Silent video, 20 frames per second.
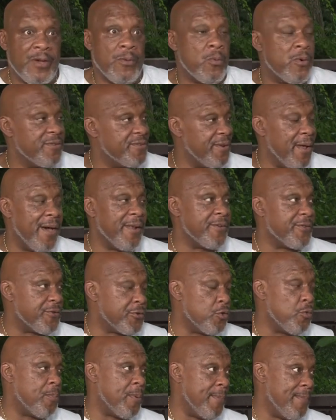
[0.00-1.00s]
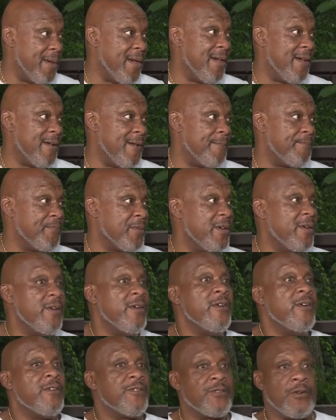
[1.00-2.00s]
Now, he was not a stupid man.
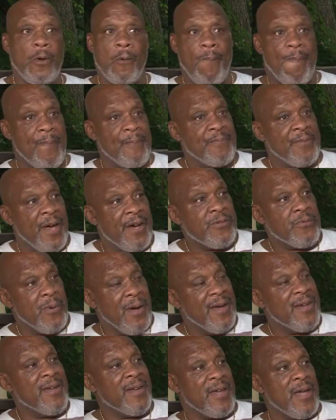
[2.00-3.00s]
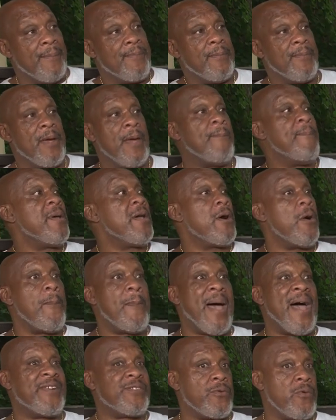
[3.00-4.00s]
So that's why he kept him at Bill
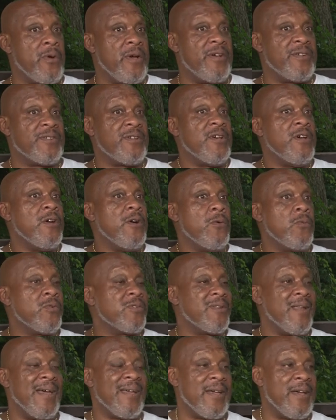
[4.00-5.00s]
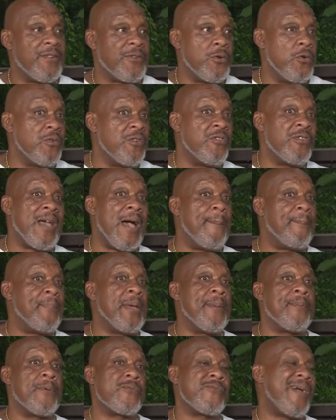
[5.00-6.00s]
Mascarenhas was like that, too. You got
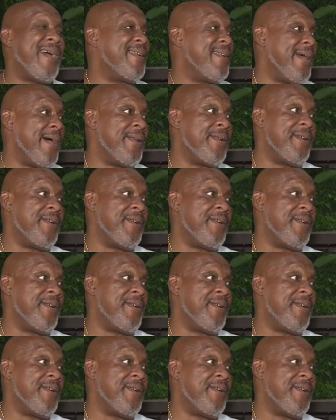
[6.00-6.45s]
people right now